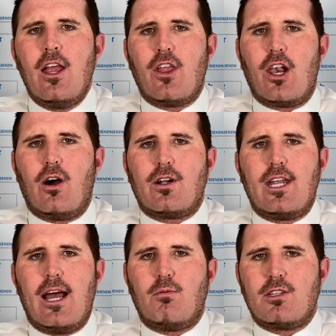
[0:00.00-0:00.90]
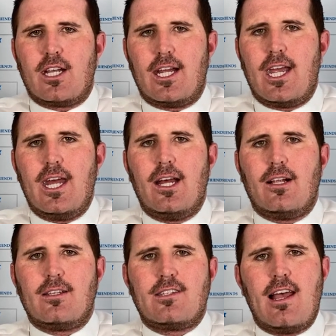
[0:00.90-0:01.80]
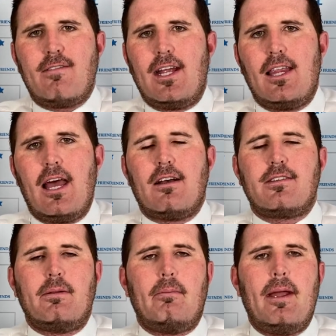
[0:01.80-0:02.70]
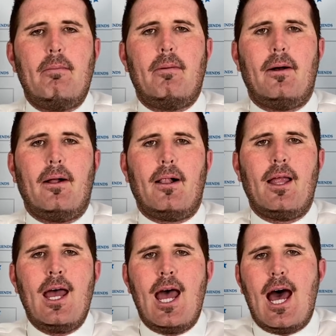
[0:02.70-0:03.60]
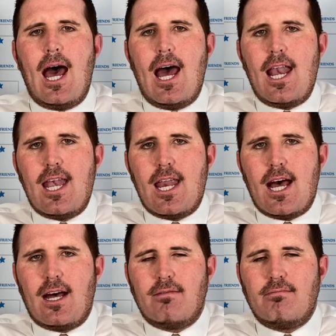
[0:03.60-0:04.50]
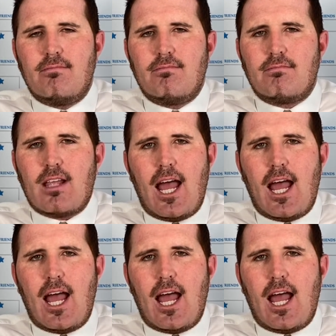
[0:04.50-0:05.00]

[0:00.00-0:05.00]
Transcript: the lockdown was going to kill 70,000 people, and I'm